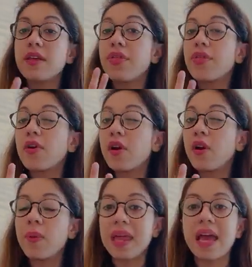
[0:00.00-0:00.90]
the
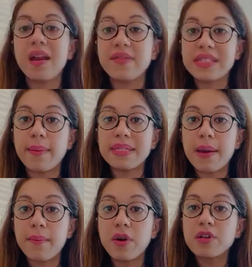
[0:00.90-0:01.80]
third weekend of
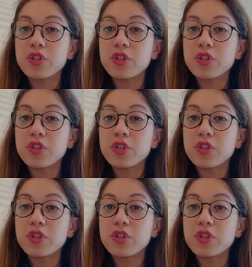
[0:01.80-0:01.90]
September,